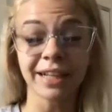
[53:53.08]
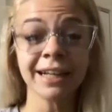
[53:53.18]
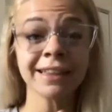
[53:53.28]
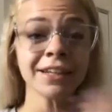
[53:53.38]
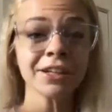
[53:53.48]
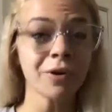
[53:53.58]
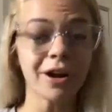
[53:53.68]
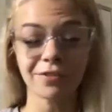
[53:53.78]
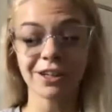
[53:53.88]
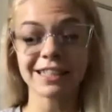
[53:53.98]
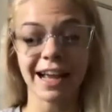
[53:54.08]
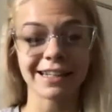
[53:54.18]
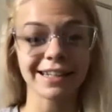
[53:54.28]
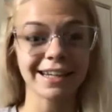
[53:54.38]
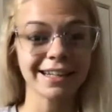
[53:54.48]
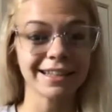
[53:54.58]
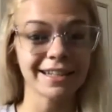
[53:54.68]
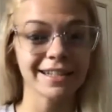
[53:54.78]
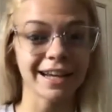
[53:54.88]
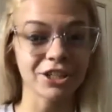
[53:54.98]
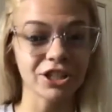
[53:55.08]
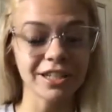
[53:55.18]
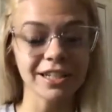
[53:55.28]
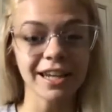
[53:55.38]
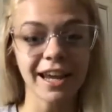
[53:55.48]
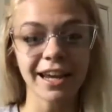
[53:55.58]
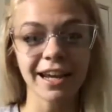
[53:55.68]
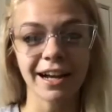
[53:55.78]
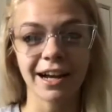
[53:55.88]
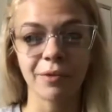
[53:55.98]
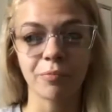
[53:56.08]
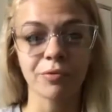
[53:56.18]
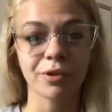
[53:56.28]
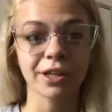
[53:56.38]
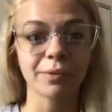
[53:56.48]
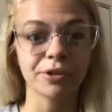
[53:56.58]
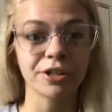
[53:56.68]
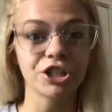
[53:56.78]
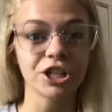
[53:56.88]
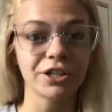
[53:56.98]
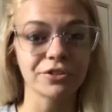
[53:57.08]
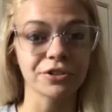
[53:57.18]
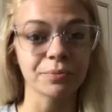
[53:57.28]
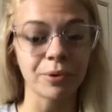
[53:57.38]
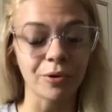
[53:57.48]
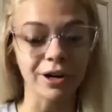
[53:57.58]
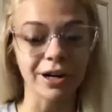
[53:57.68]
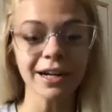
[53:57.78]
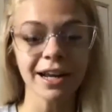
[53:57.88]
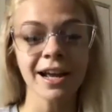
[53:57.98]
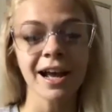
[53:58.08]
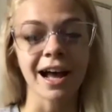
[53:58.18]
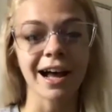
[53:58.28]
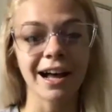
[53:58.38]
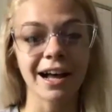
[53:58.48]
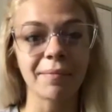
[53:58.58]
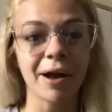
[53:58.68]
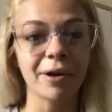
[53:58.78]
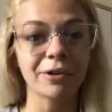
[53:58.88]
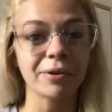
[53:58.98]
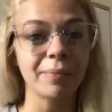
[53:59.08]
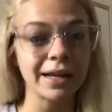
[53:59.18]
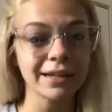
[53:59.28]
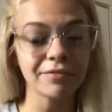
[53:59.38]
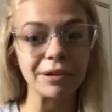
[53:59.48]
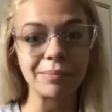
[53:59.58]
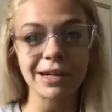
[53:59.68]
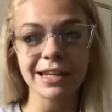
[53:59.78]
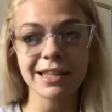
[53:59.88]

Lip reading: And thank you all for attending this session today. We really appreciate your support. I want to remind everybody